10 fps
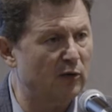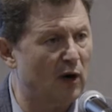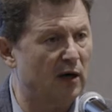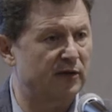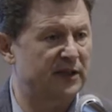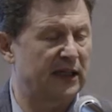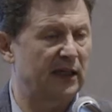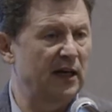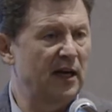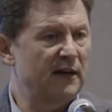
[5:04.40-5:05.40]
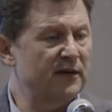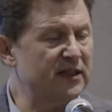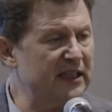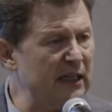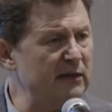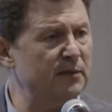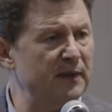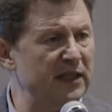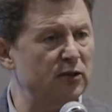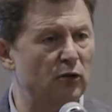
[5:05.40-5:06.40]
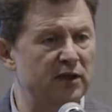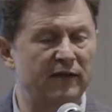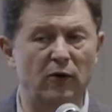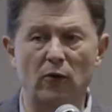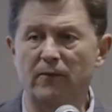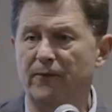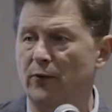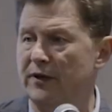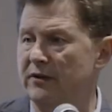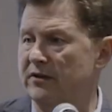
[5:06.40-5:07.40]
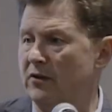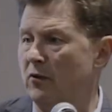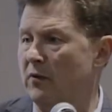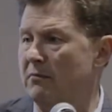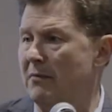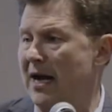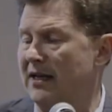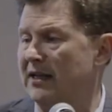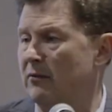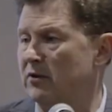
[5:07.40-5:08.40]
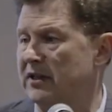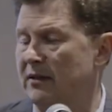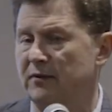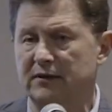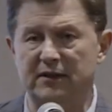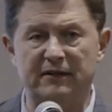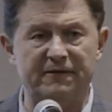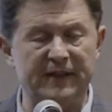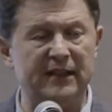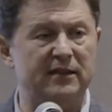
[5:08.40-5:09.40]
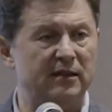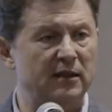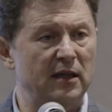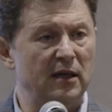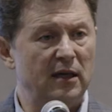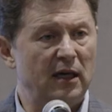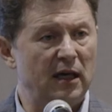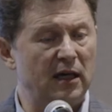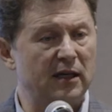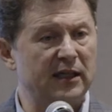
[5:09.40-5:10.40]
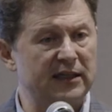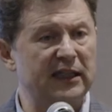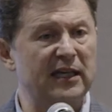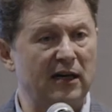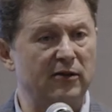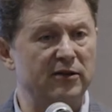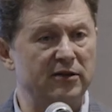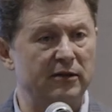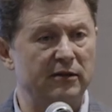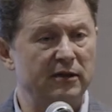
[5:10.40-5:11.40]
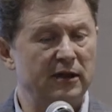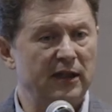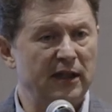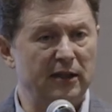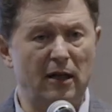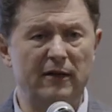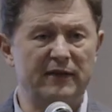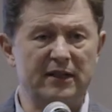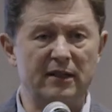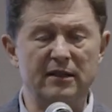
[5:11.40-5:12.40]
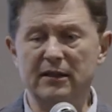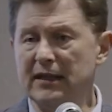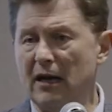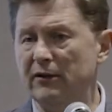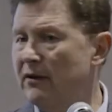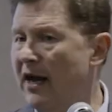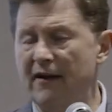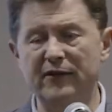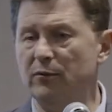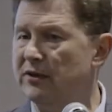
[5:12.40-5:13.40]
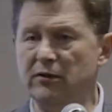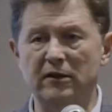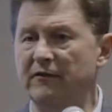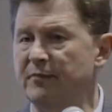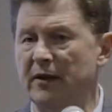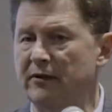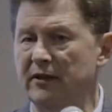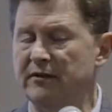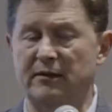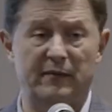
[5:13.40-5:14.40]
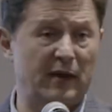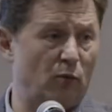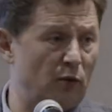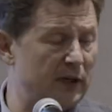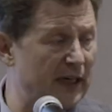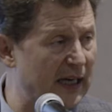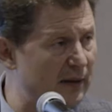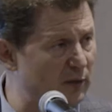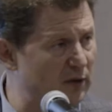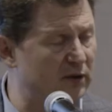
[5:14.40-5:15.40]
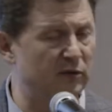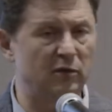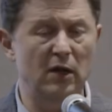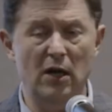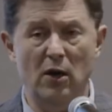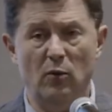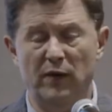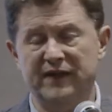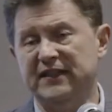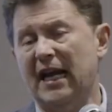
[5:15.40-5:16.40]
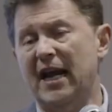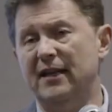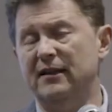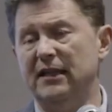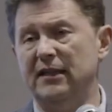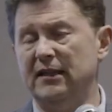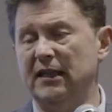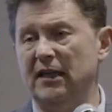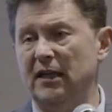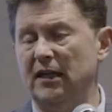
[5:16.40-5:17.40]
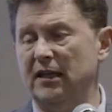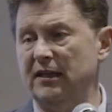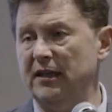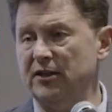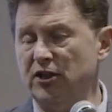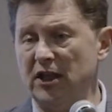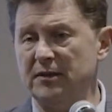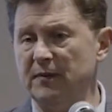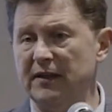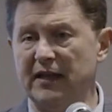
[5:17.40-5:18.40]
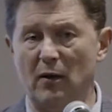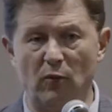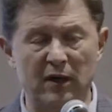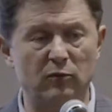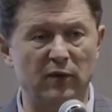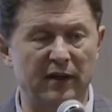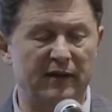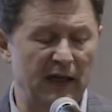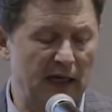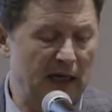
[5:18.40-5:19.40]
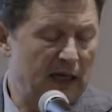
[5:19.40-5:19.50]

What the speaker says: bureaucracy. There seemed to be a source of hope 4 years ago when Macri was able to defeat Cristina Kirchner. And all of a sudden, now you have the return of Peronism. They weren't able to withstand the adjustment that went with